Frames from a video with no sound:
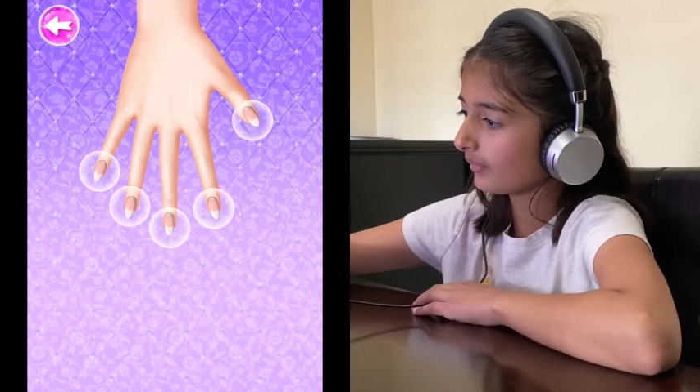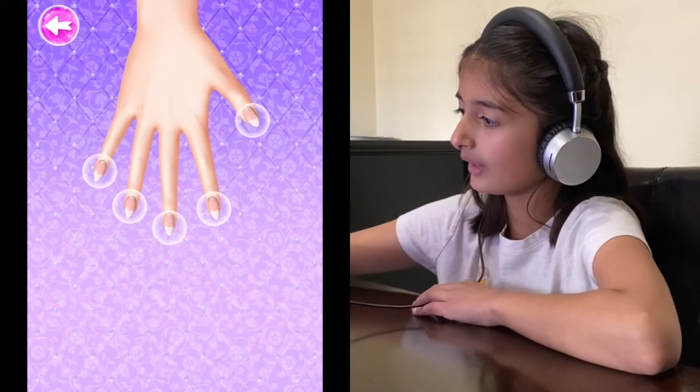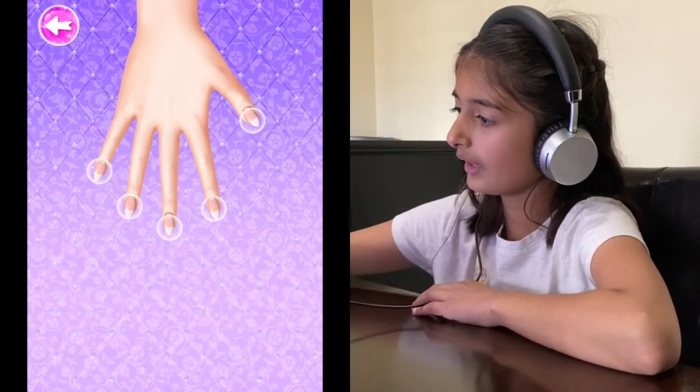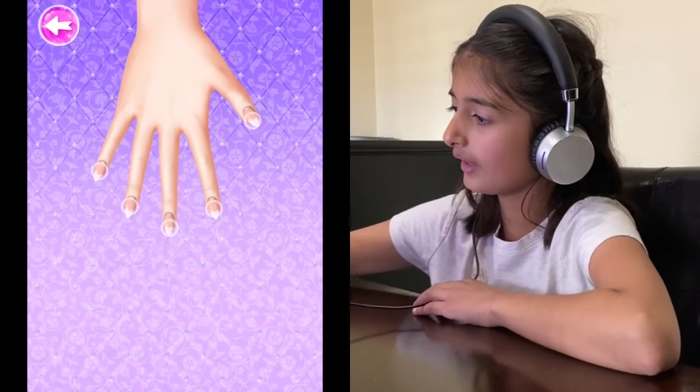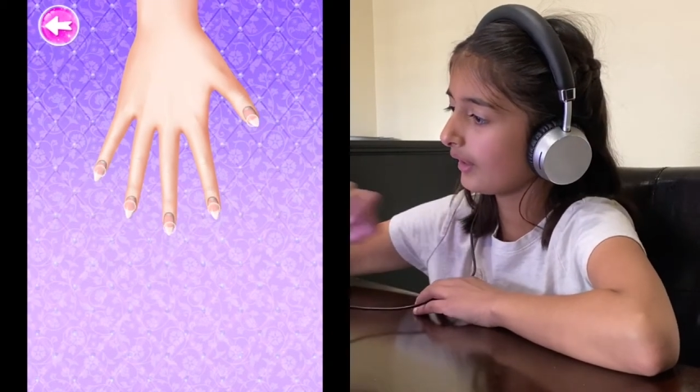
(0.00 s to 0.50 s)

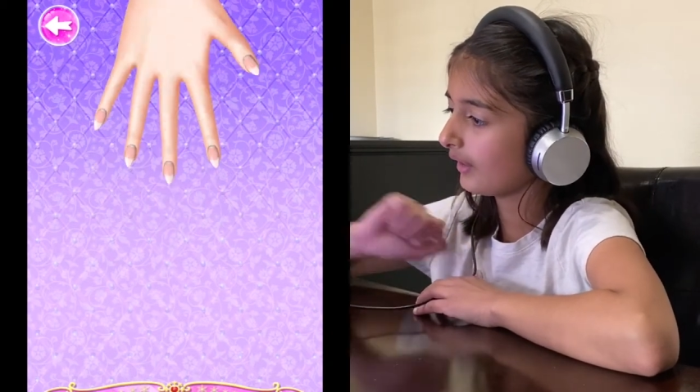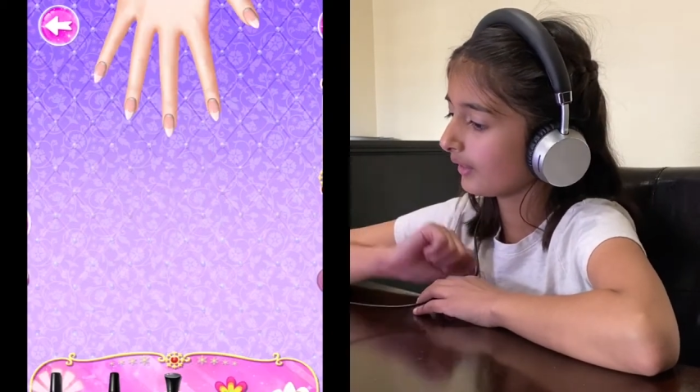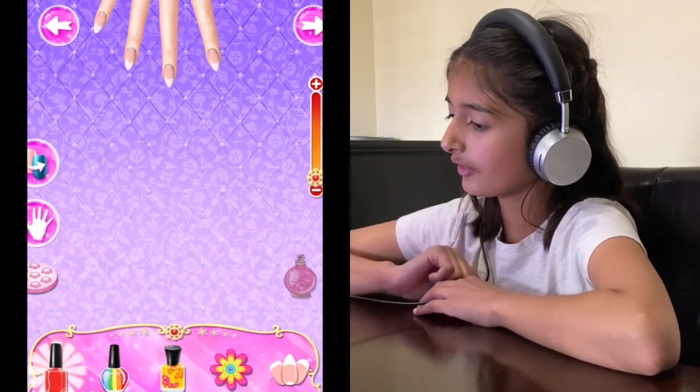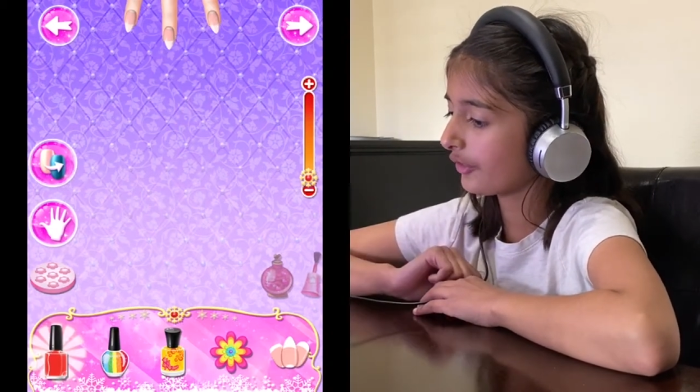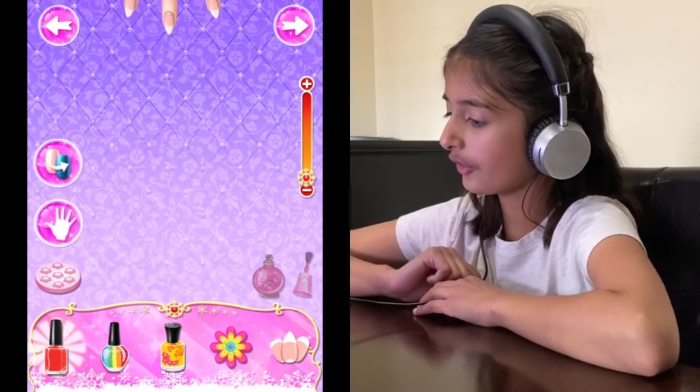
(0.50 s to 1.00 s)

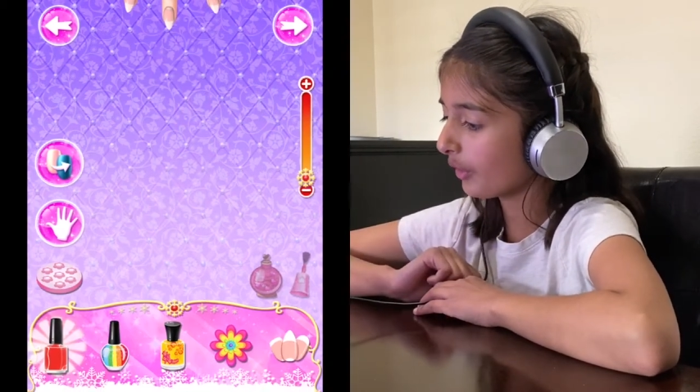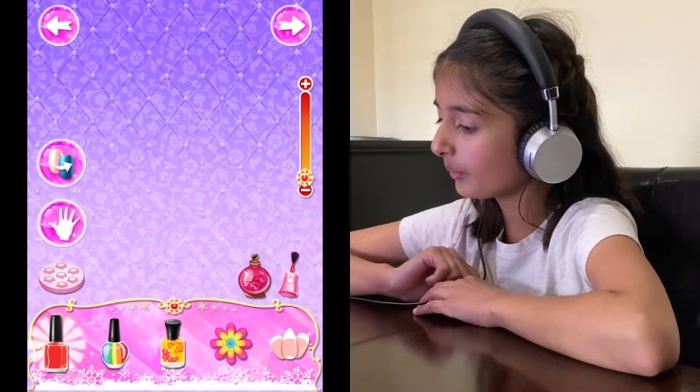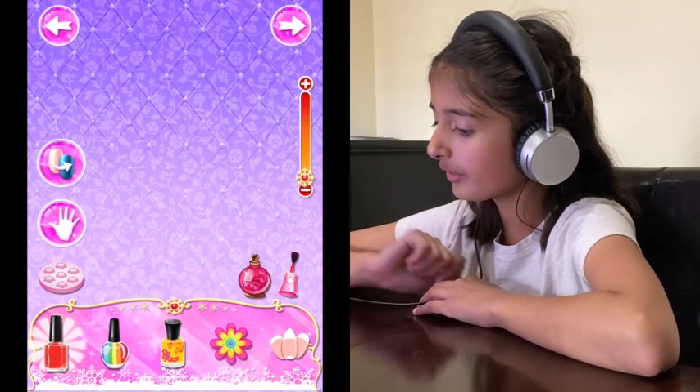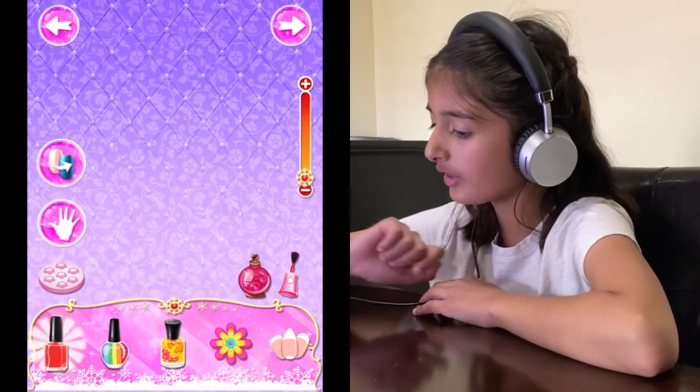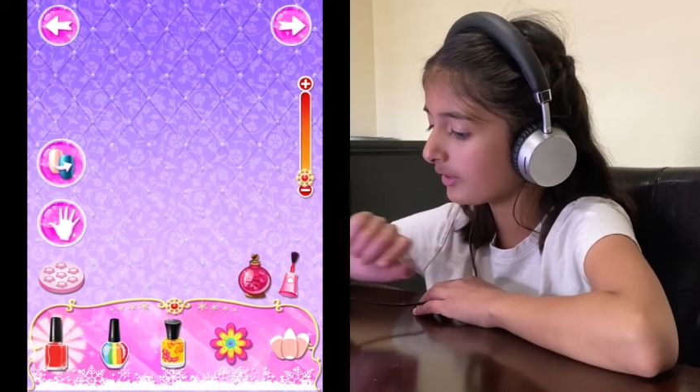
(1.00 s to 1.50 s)
Okay, let's
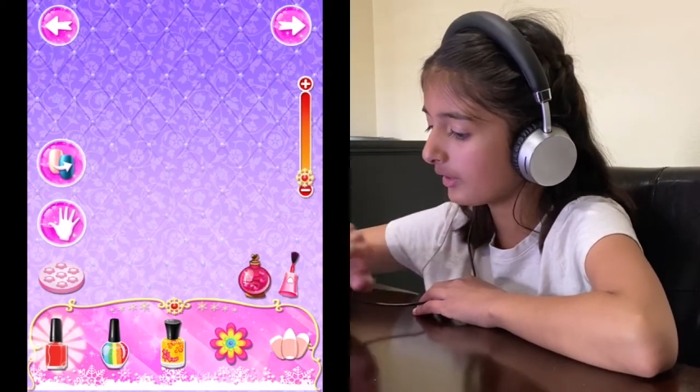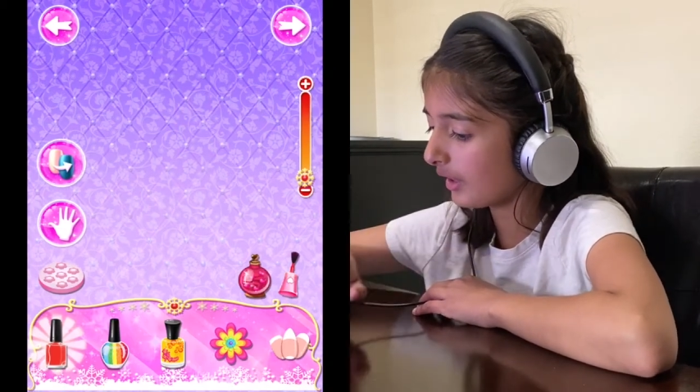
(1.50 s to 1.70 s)
start with the